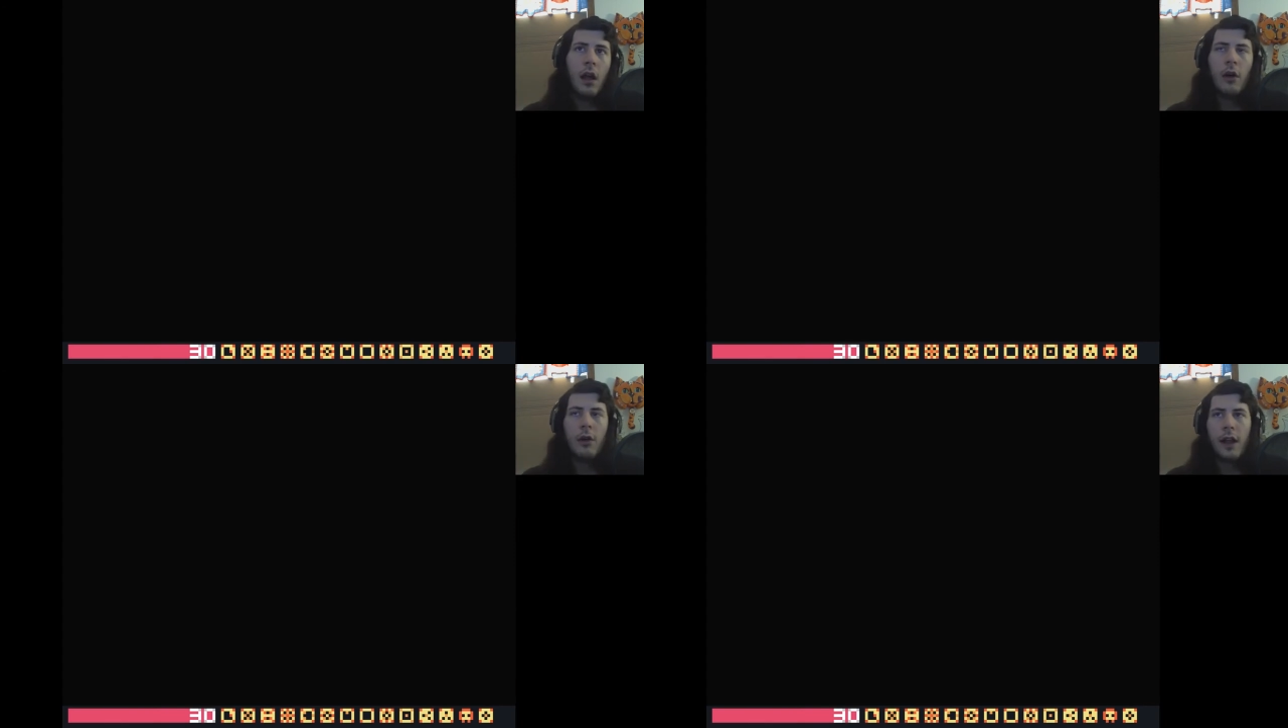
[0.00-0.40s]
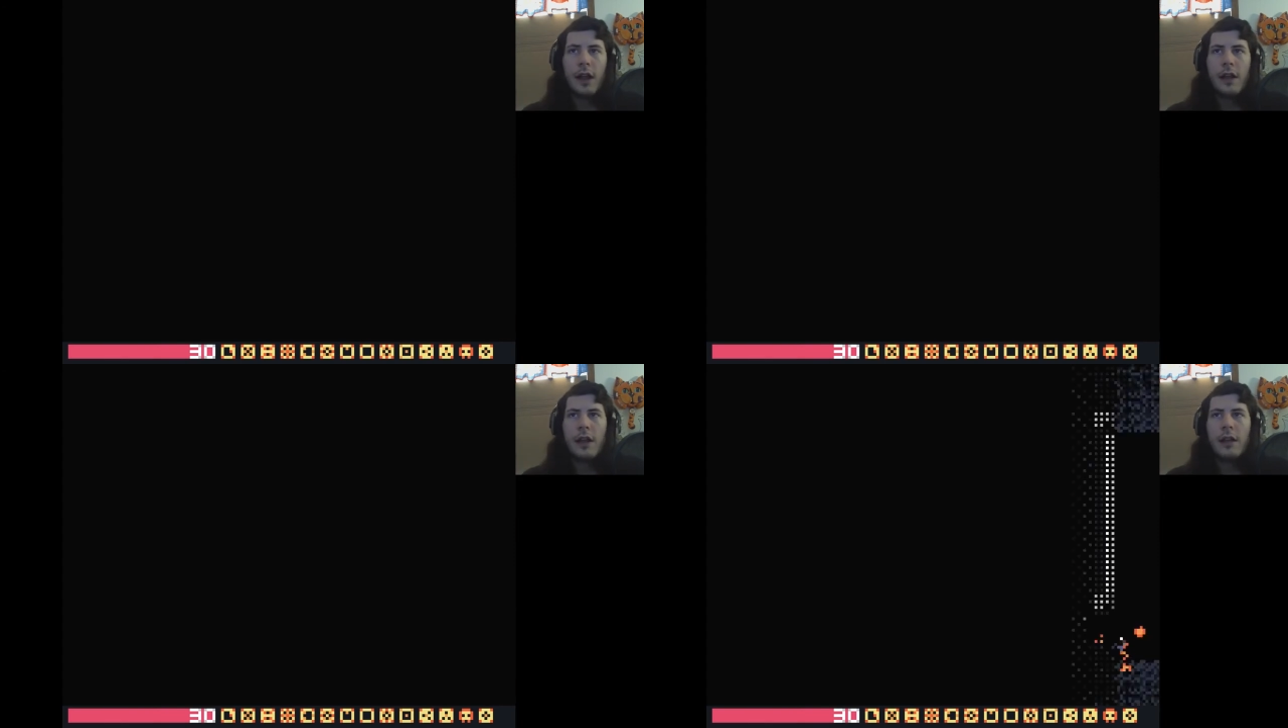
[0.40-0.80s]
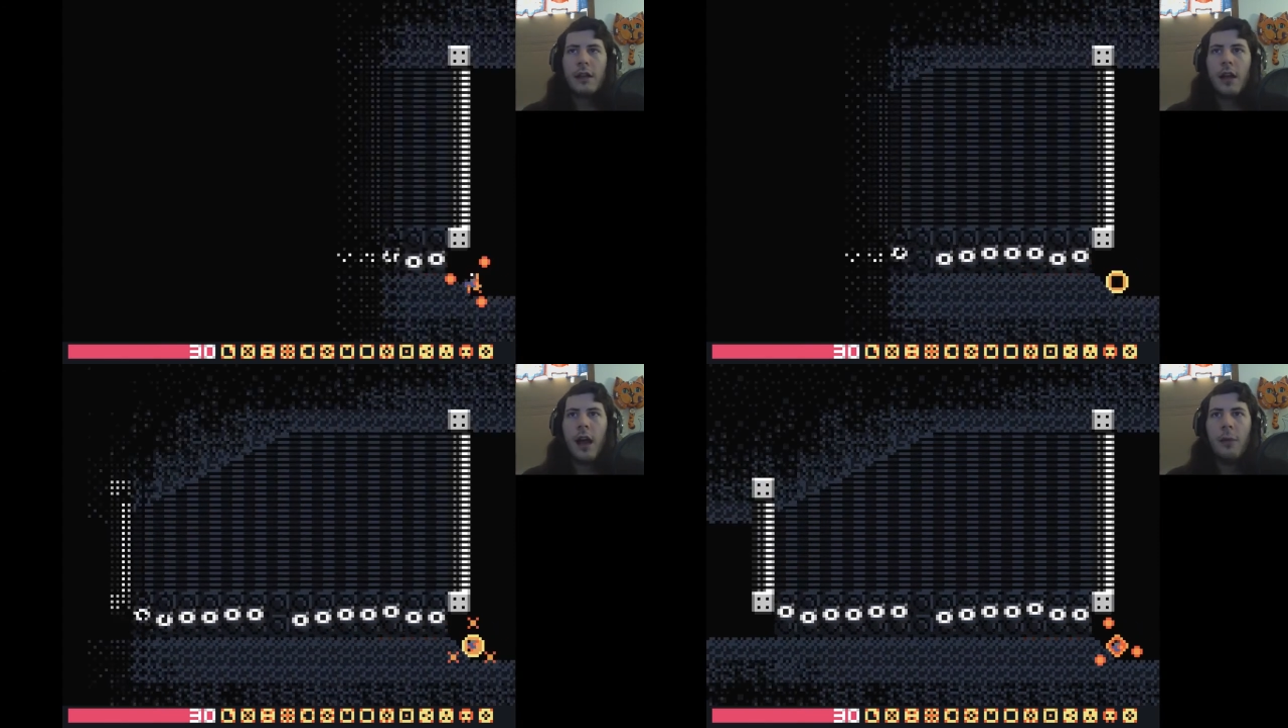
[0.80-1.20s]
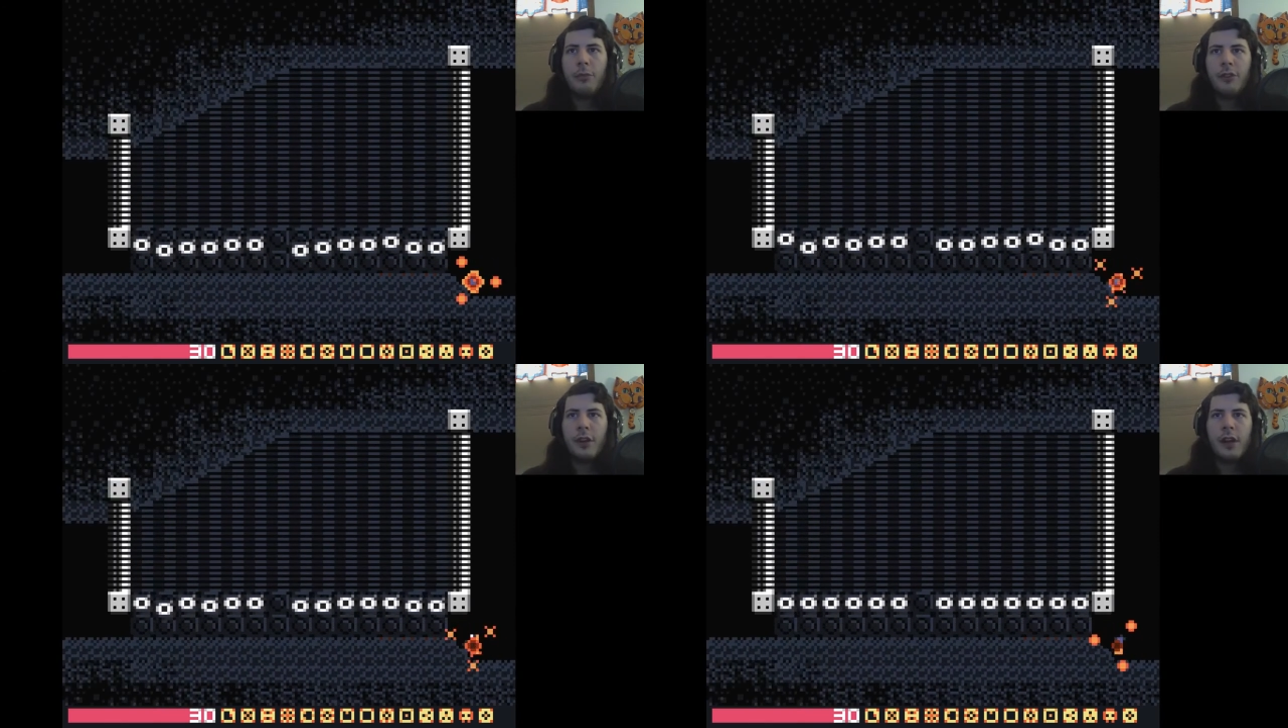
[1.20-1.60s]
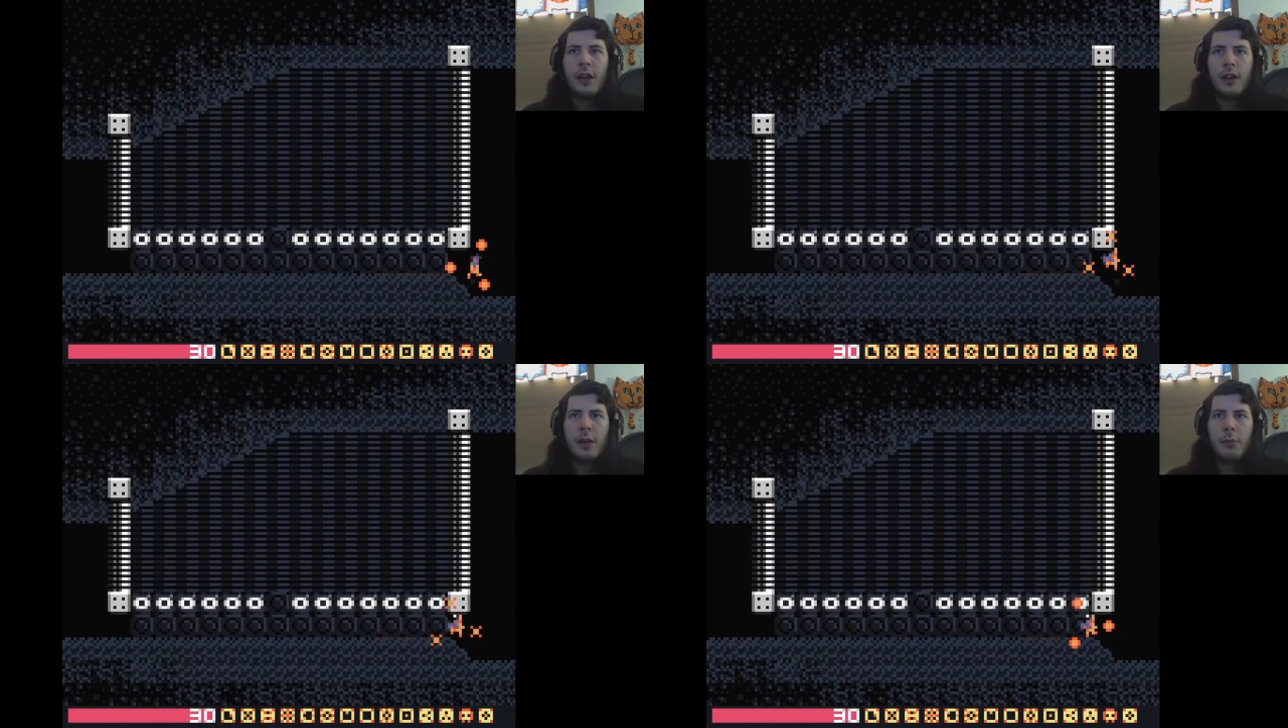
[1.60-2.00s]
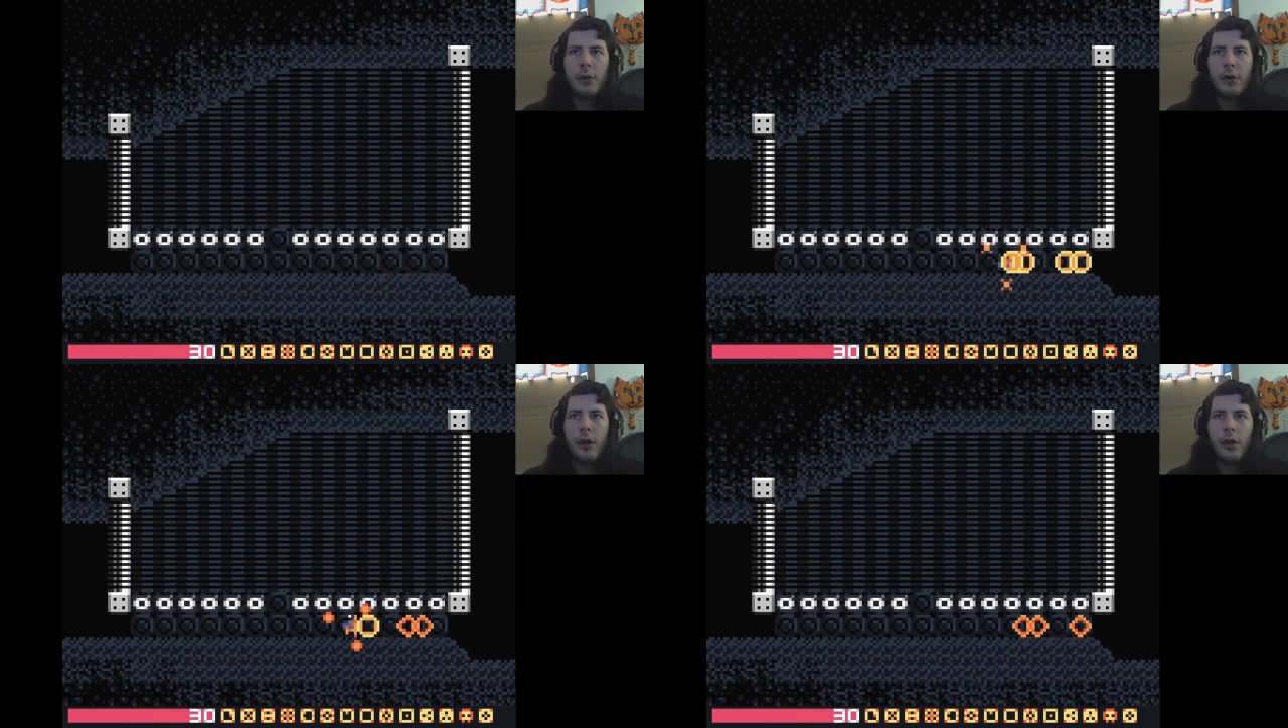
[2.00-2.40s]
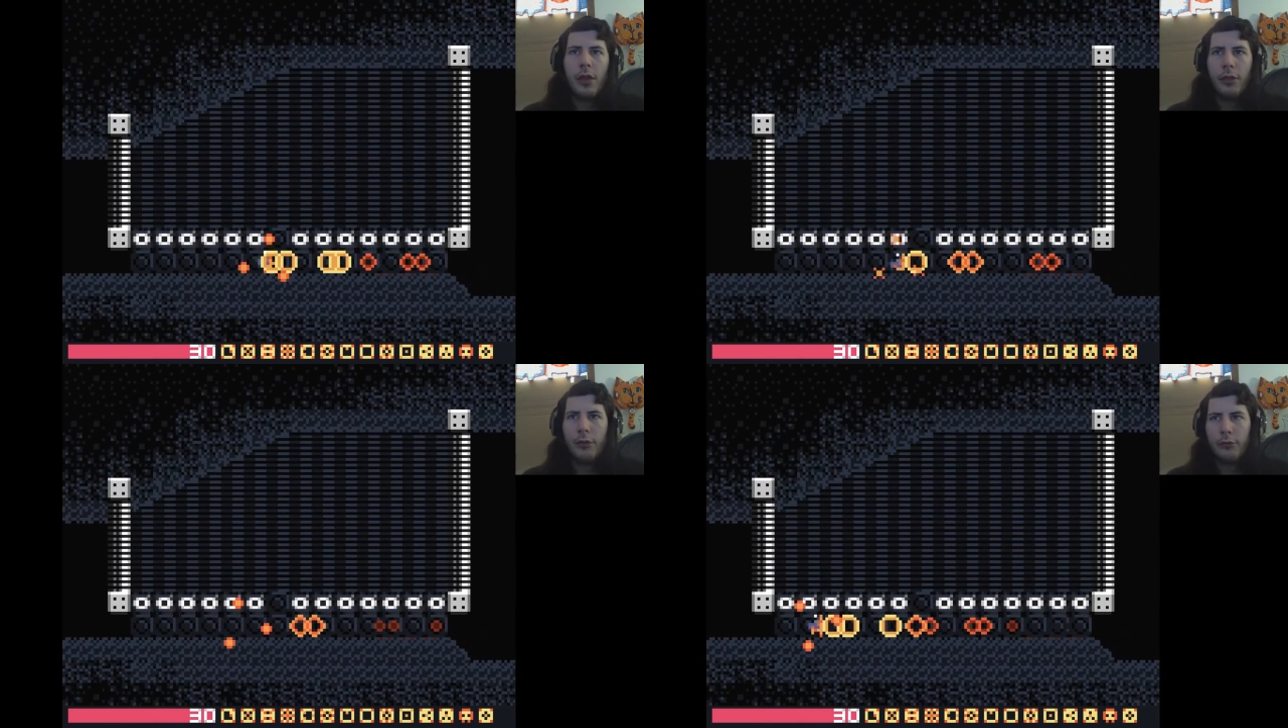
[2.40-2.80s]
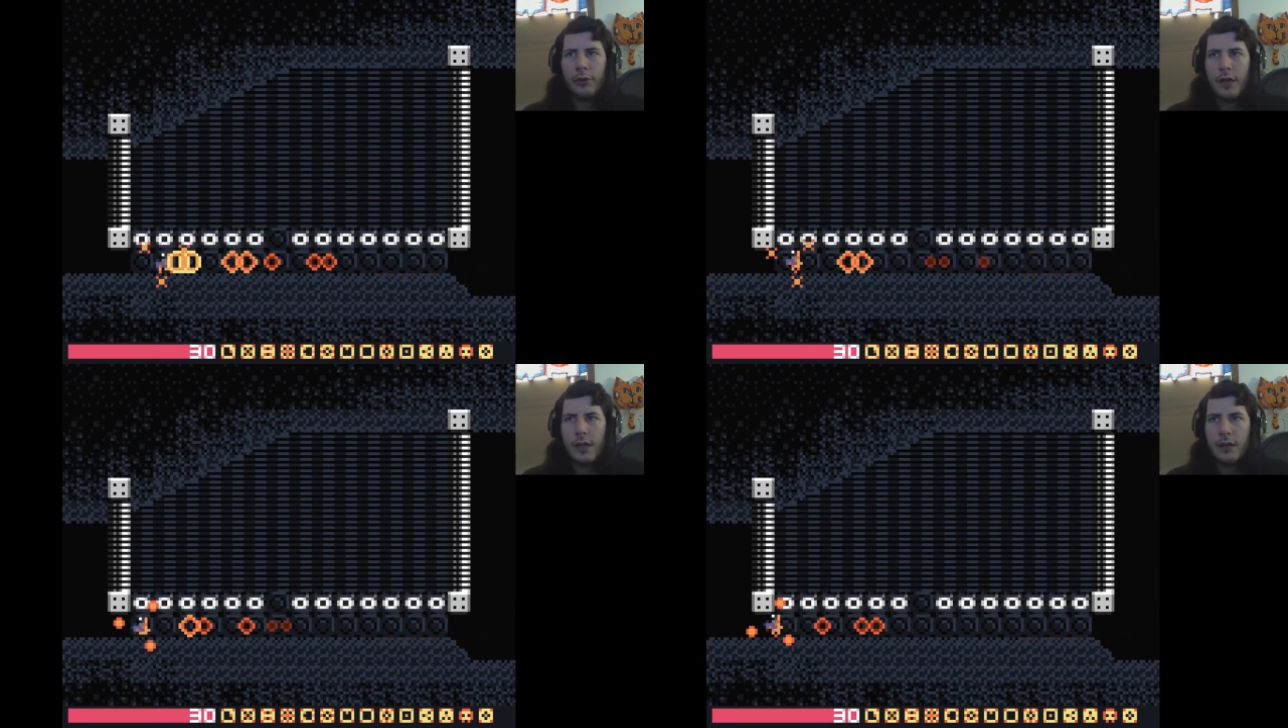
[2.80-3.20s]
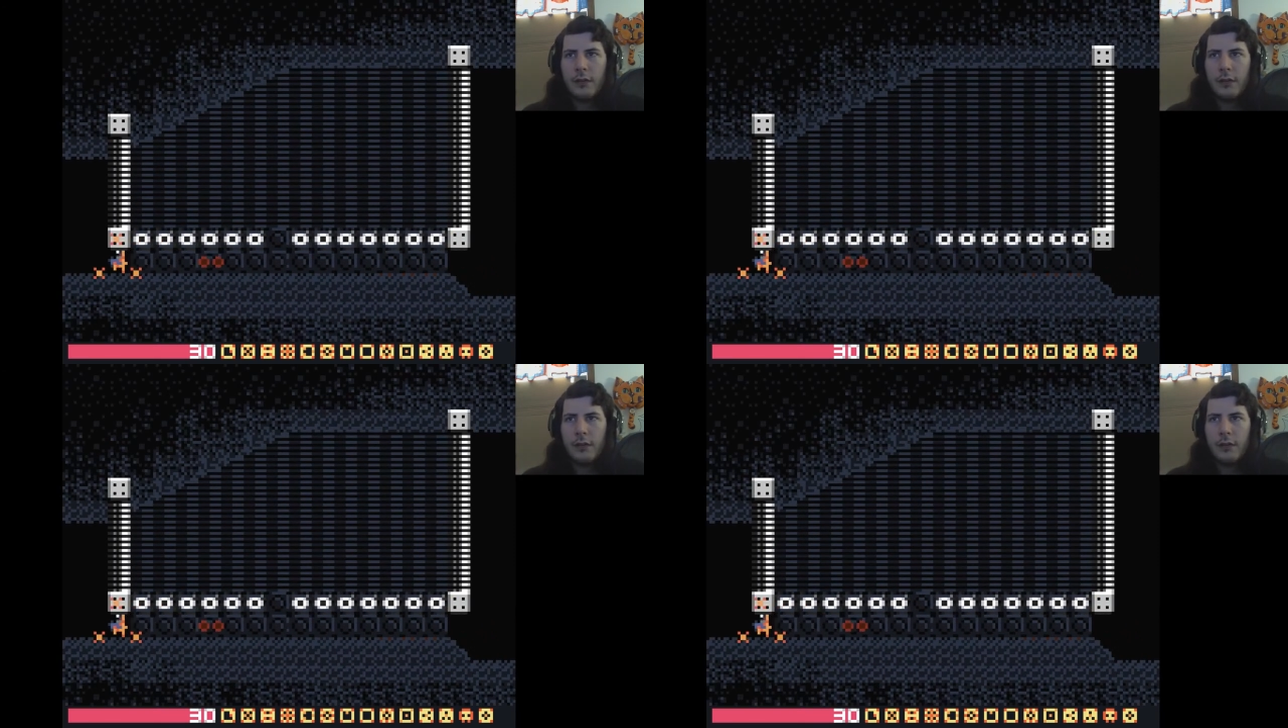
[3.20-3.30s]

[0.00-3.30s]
Okay, option number 3.